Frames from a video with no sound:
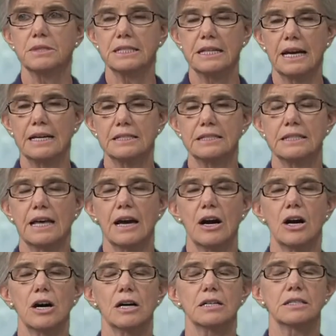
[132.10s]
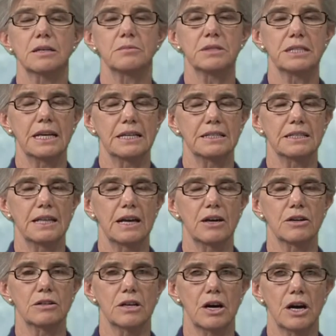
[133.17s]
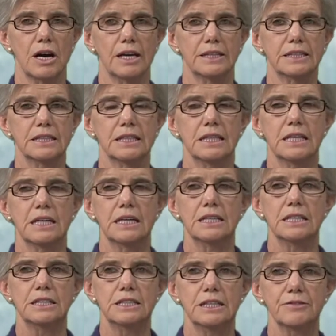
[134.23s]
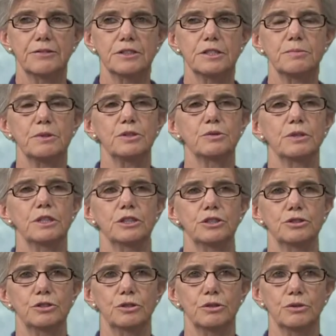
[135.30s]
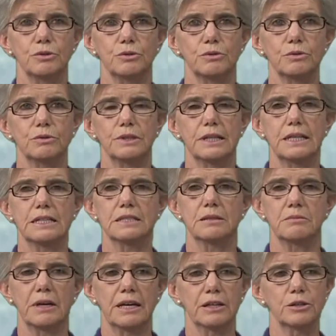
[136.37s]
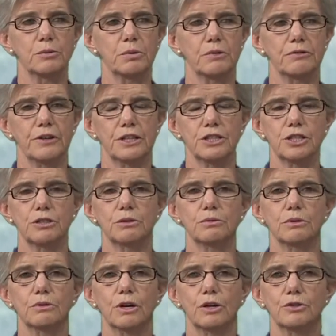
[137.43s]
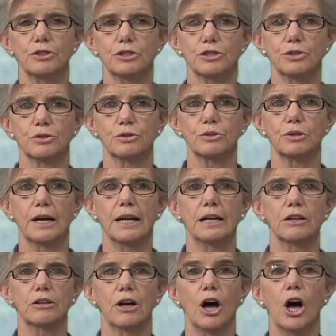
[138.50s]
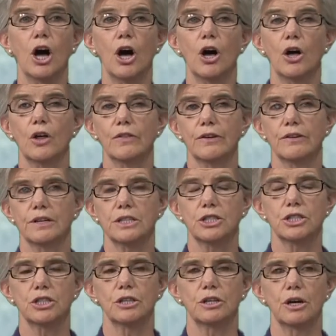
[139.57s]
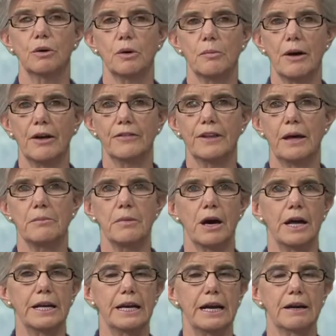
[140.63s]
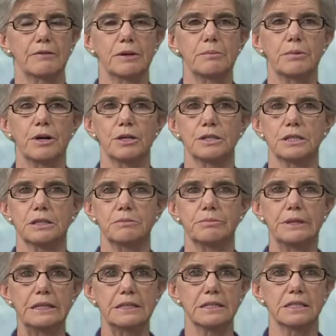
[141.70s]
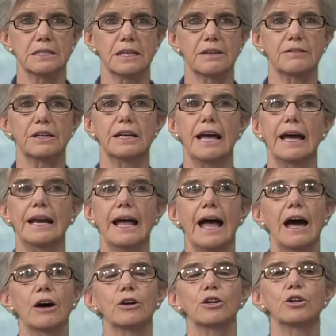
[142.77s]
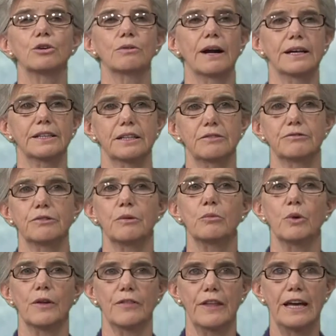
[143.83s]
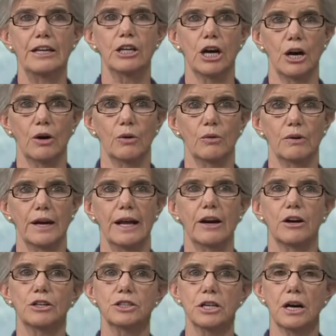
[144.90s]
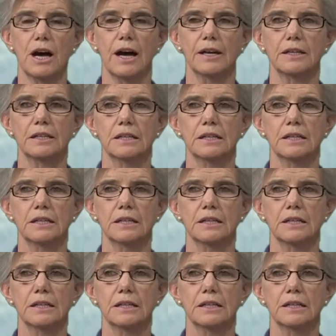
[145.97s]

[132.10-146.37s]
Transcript: states they are, some states they are not. The difference between the two is a medical professional will go to school and learn all there is to know about that body, every parts and pieces of it, and how to correct it from what they know and are taught.